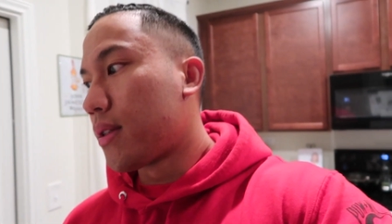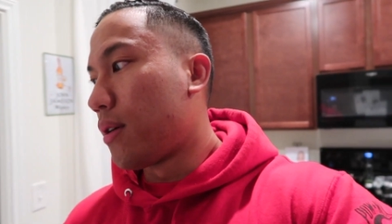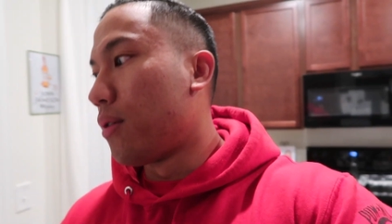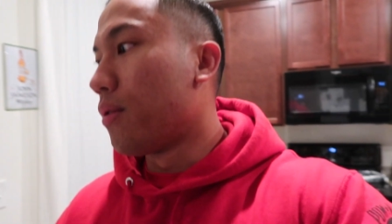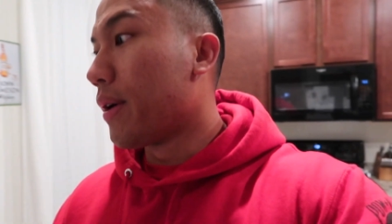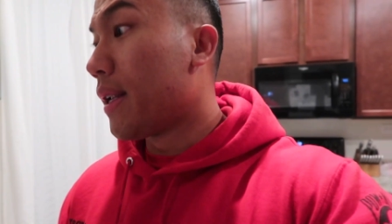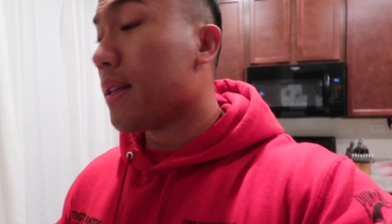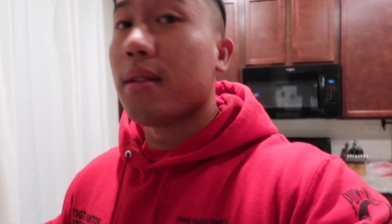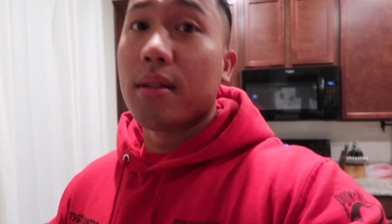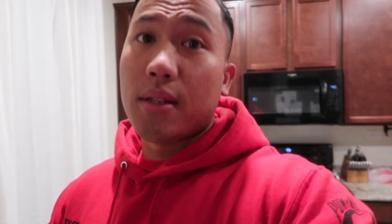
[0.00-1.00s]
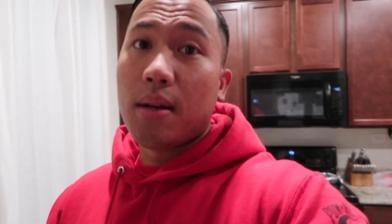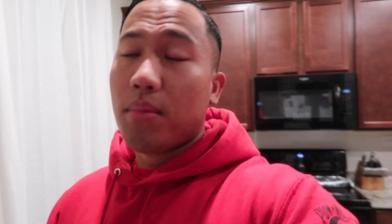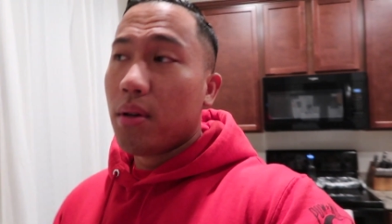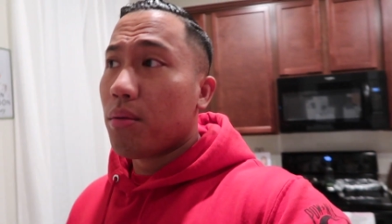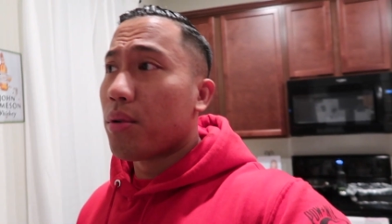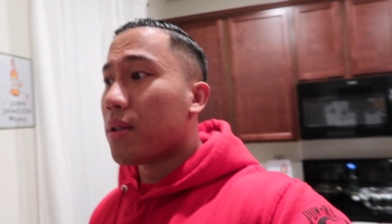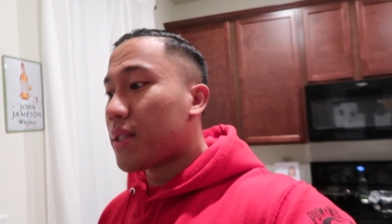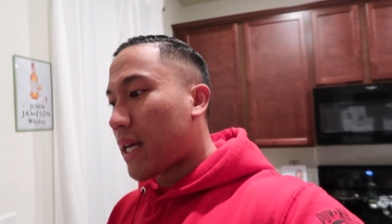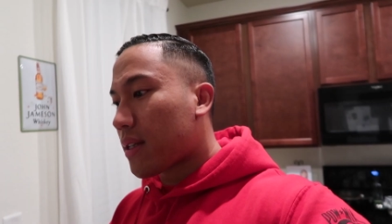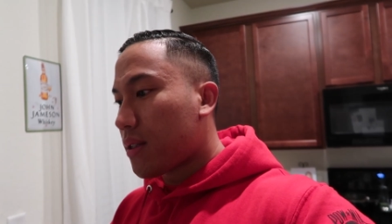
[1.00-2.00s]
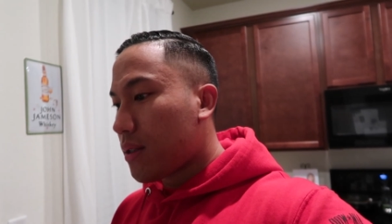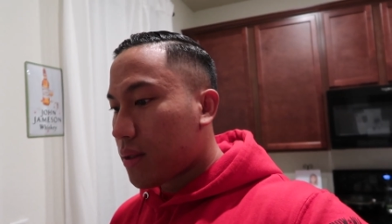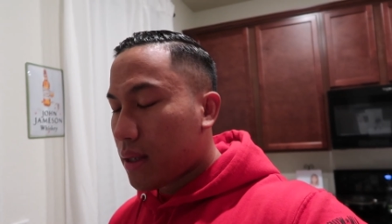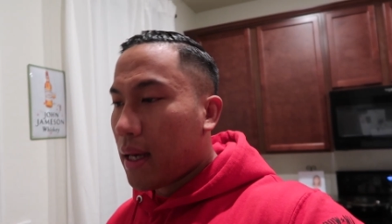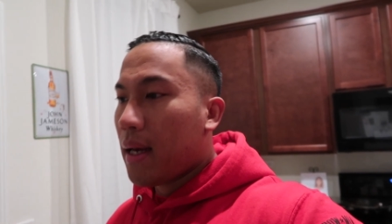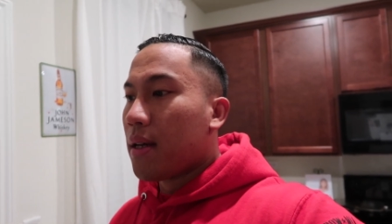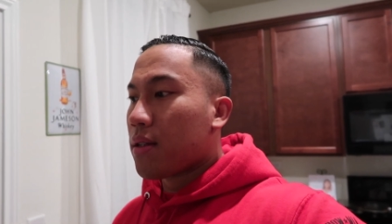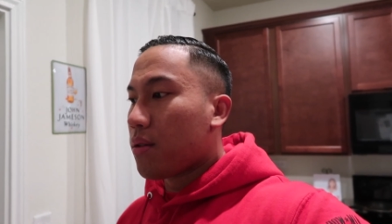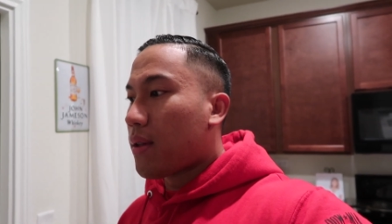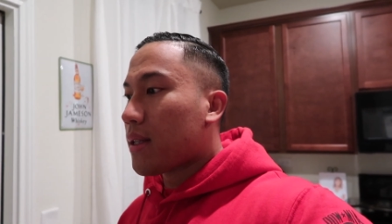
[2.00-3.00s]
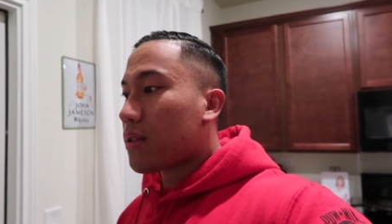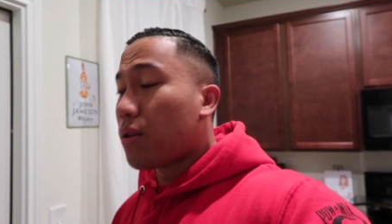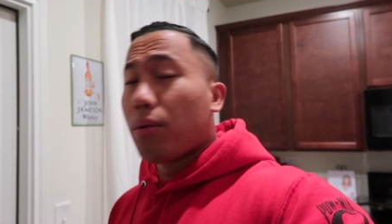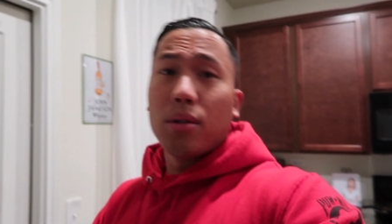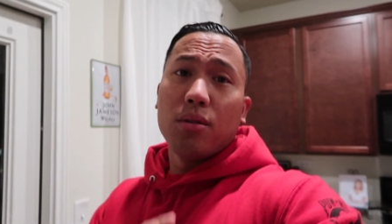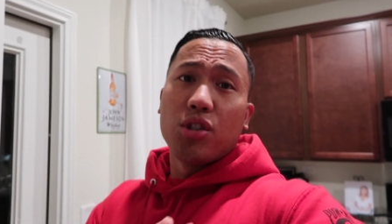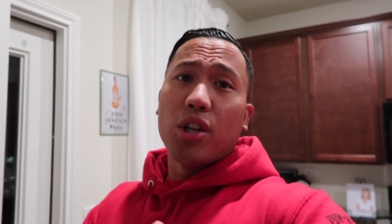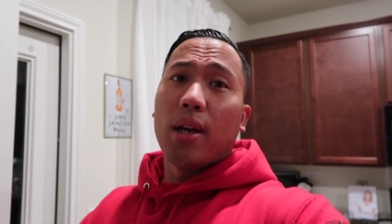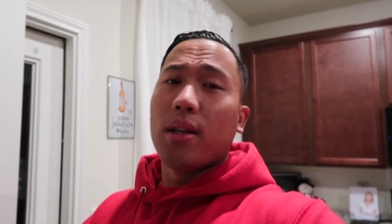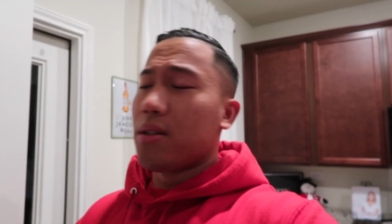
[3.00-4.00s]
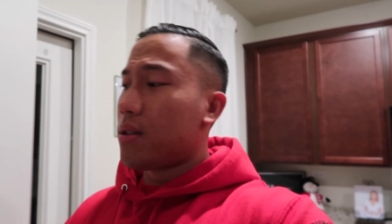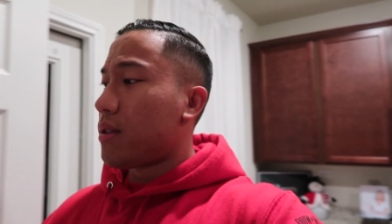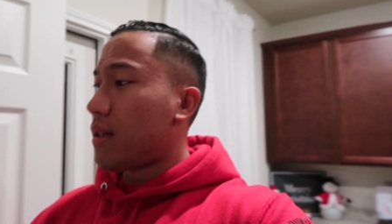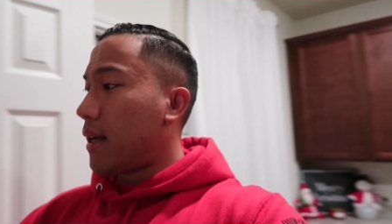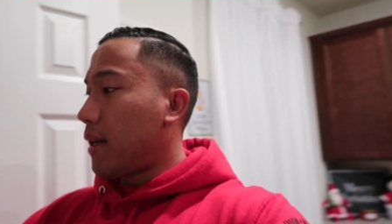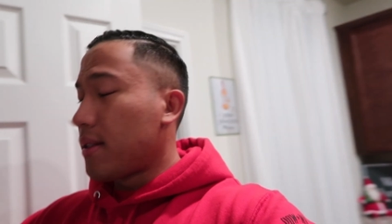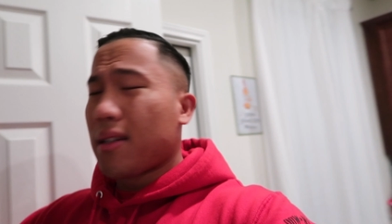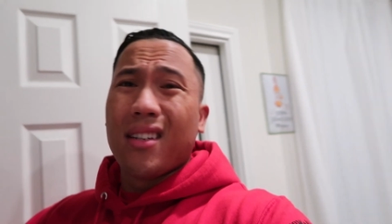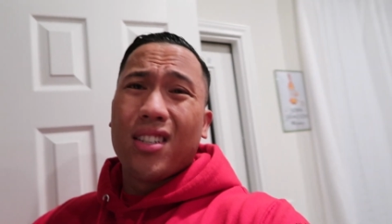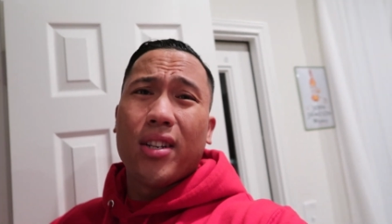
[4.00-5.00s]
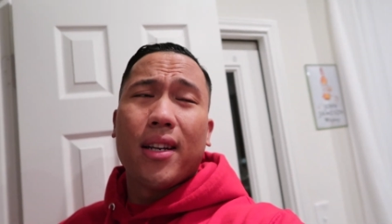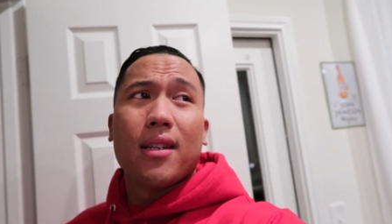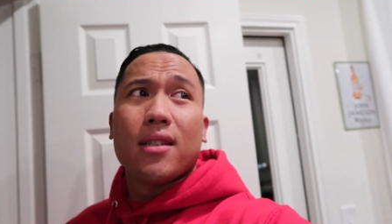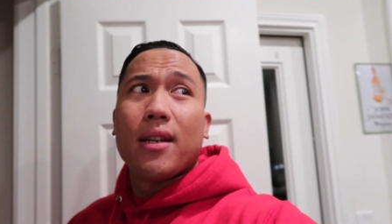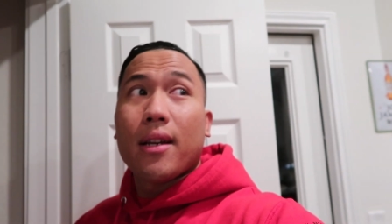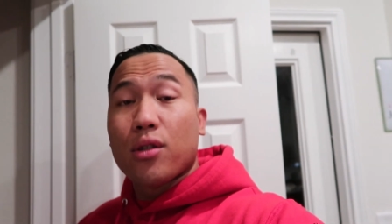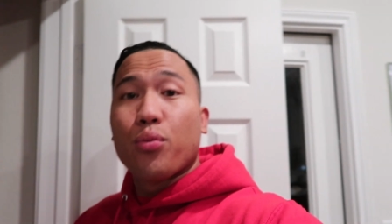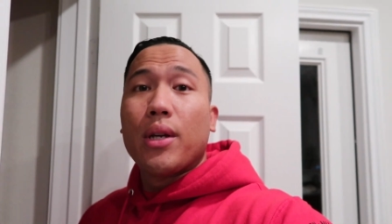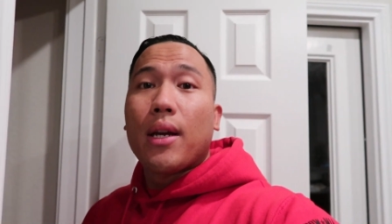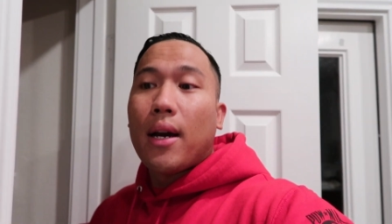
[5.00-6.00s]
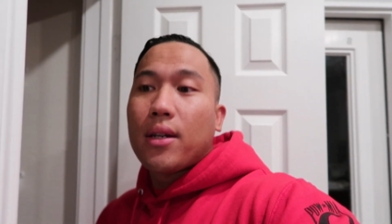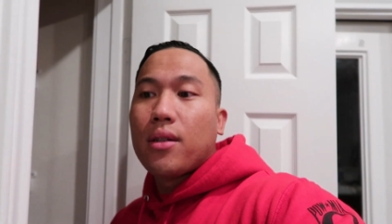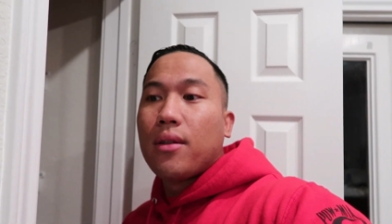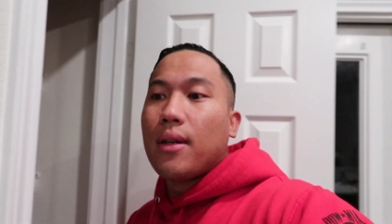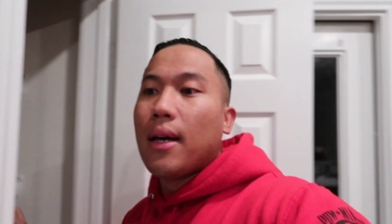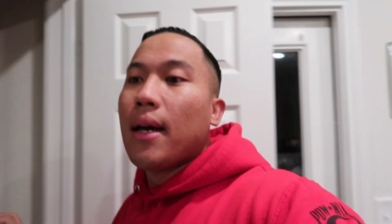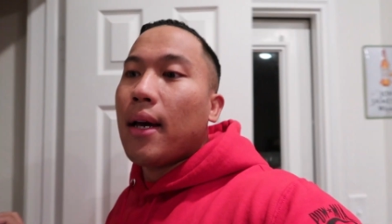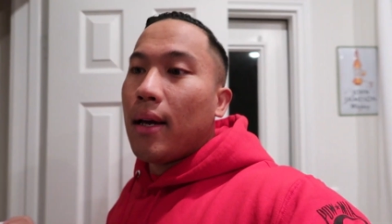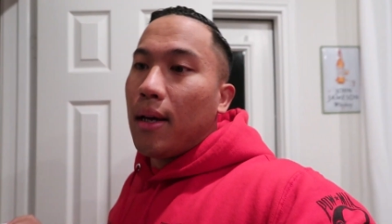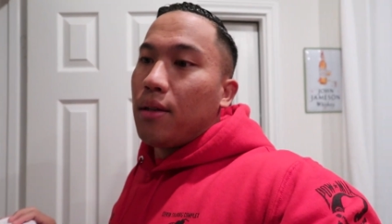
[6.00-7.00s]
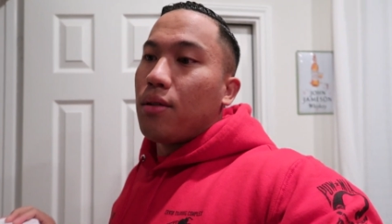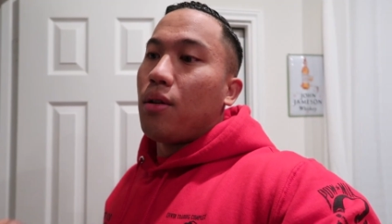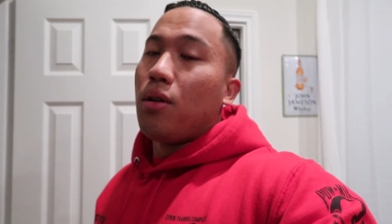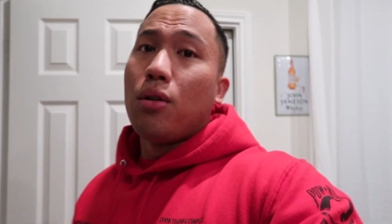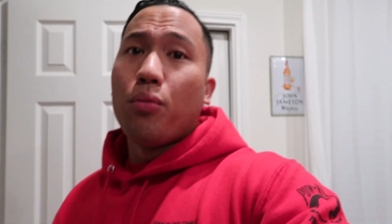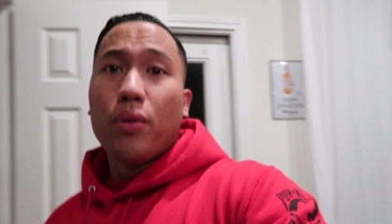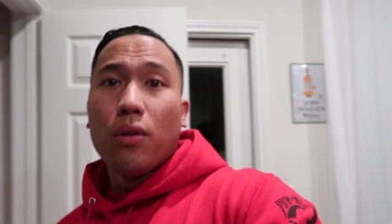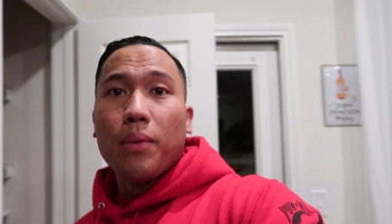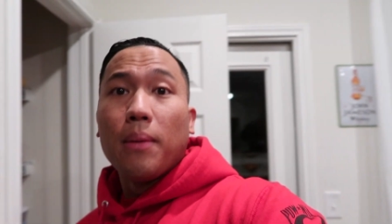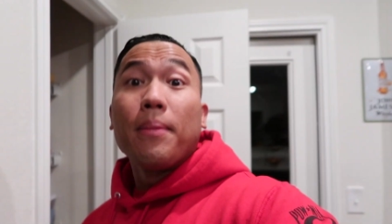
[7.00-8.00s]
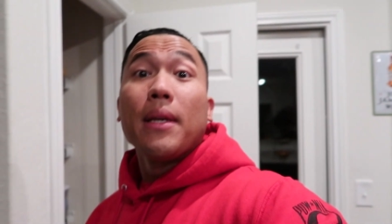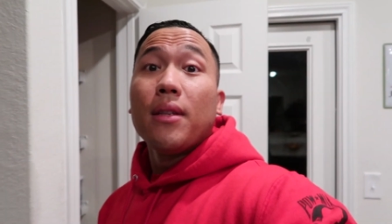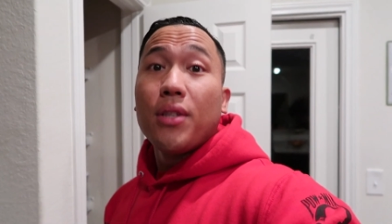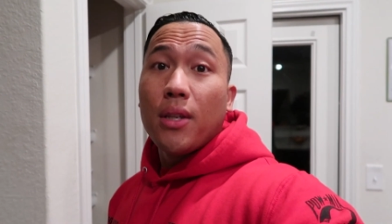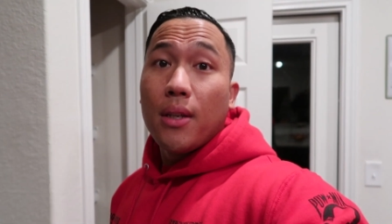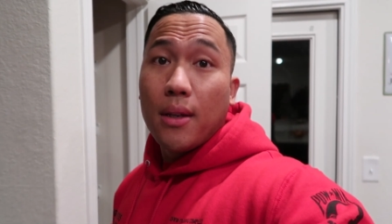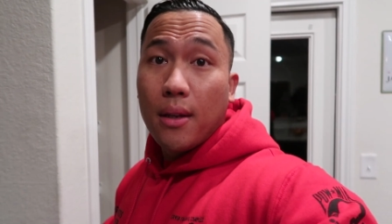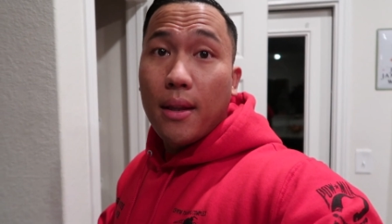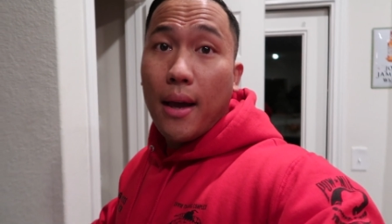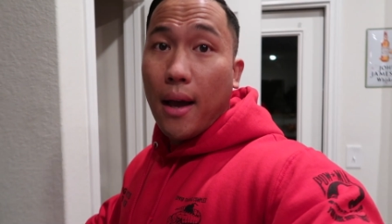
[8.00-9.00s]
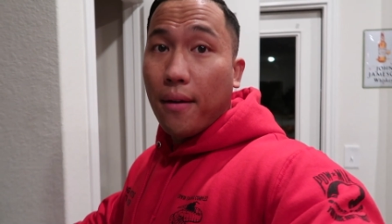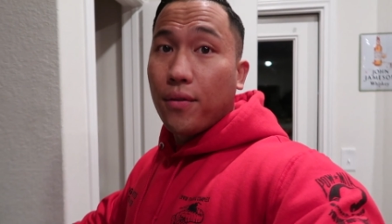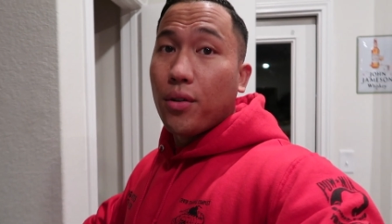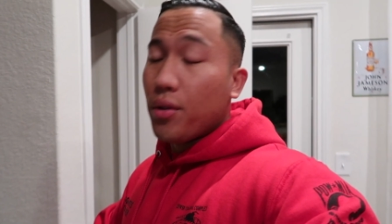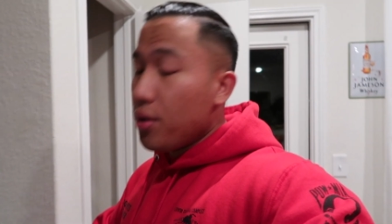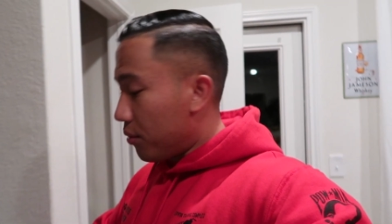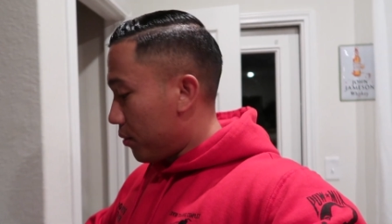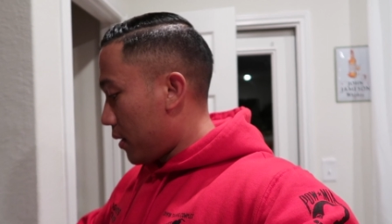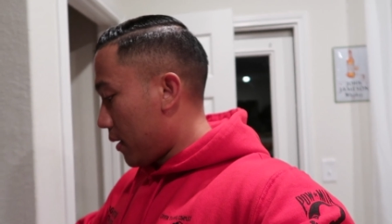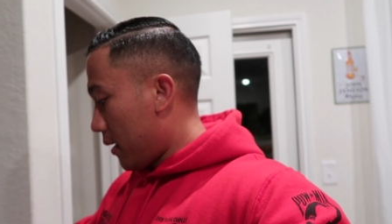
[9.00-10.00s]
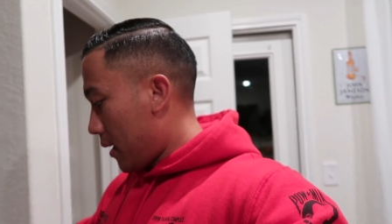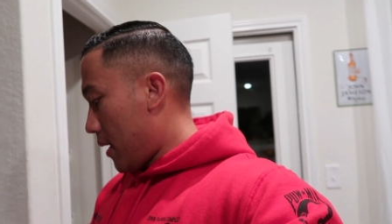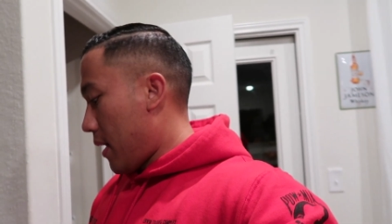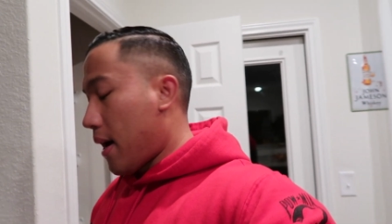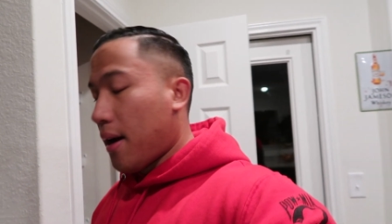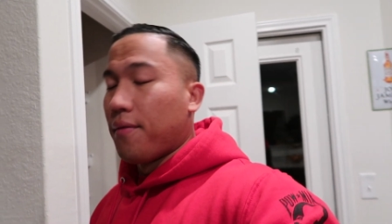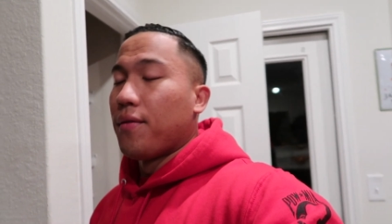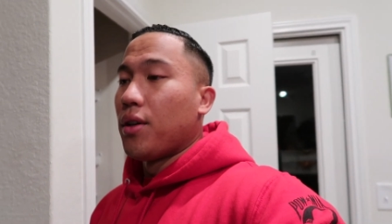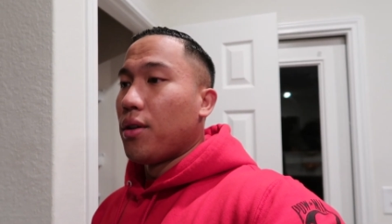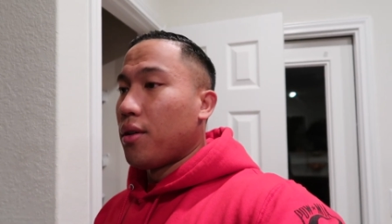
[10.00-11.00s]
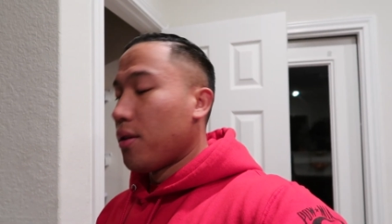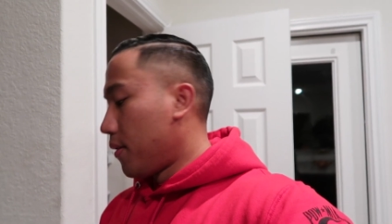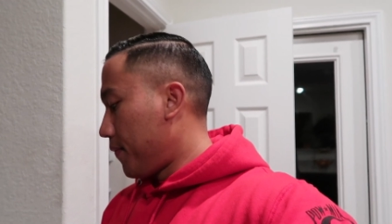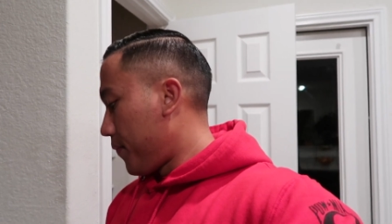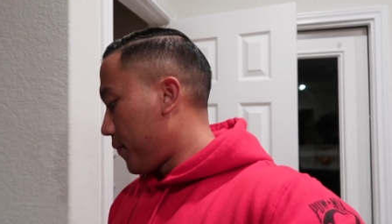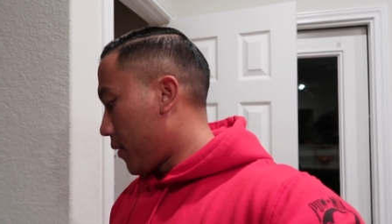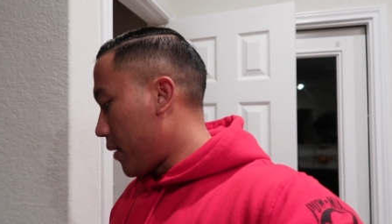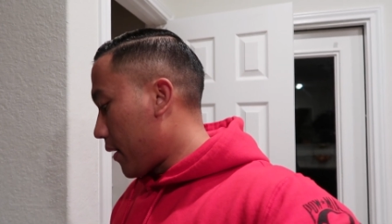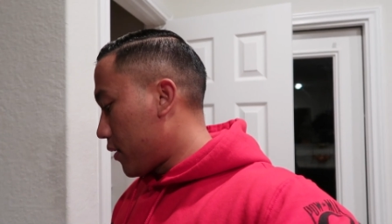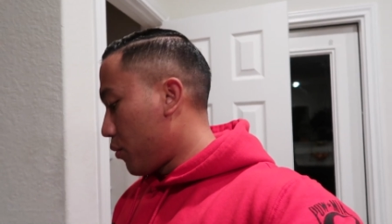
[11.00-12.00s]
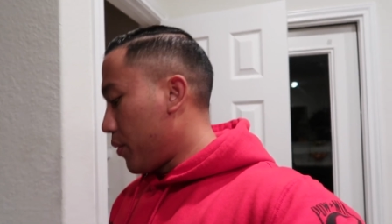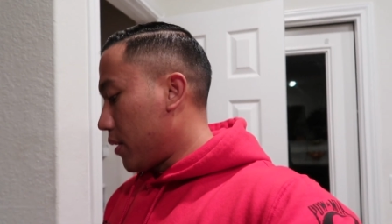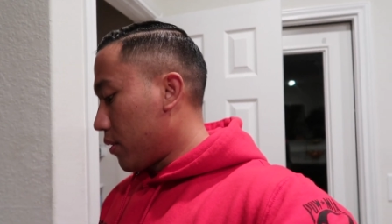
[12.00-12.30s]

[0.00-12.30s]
So it is December, we're in Texas, so that's going to change. It's gonna change next week actually. So we will be PTing in the afternoon after next week.